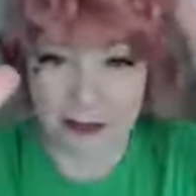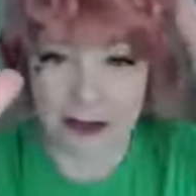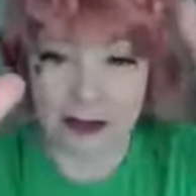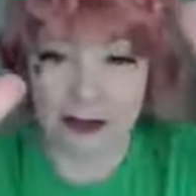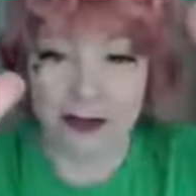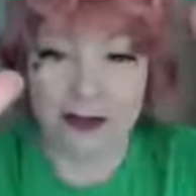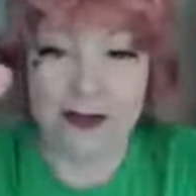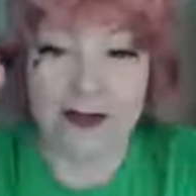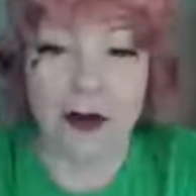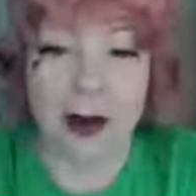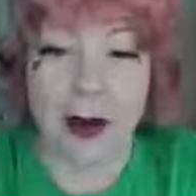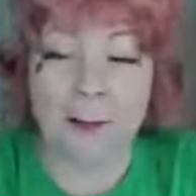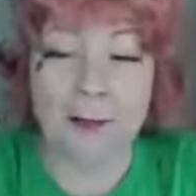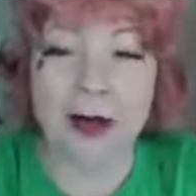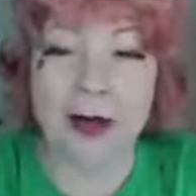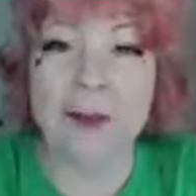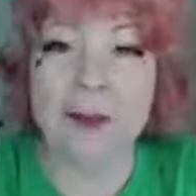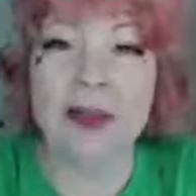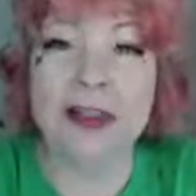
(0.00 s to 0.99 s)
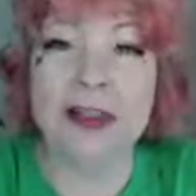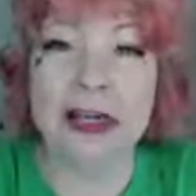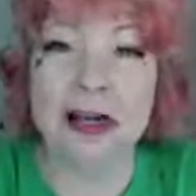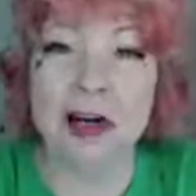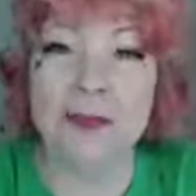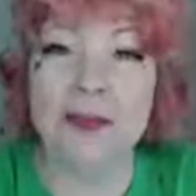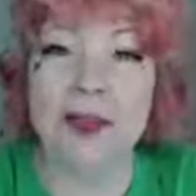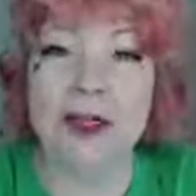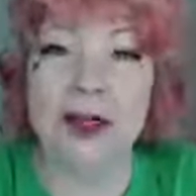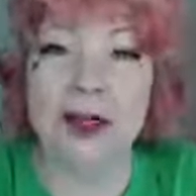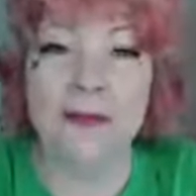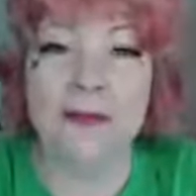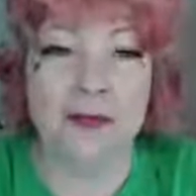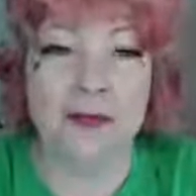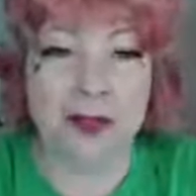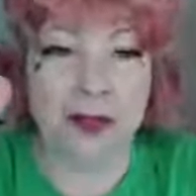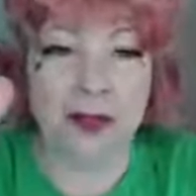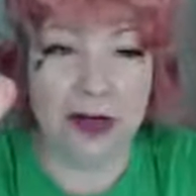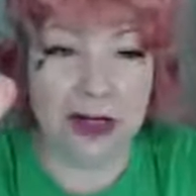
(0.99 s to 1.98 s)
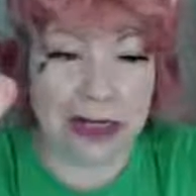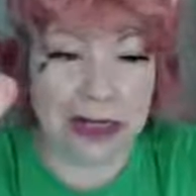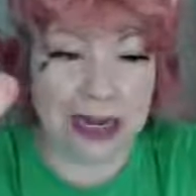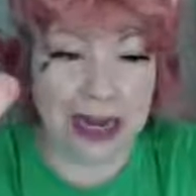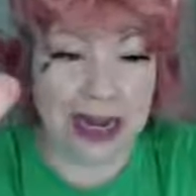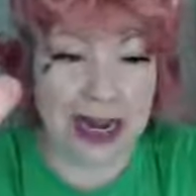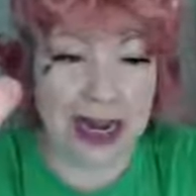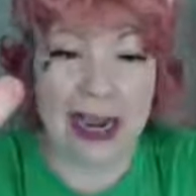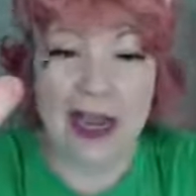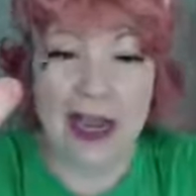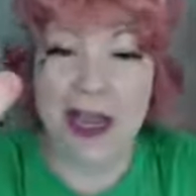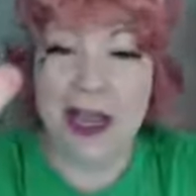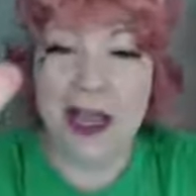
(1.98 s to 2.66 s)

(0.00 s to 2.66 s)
fingers. So I'm gonna put that up there for you to get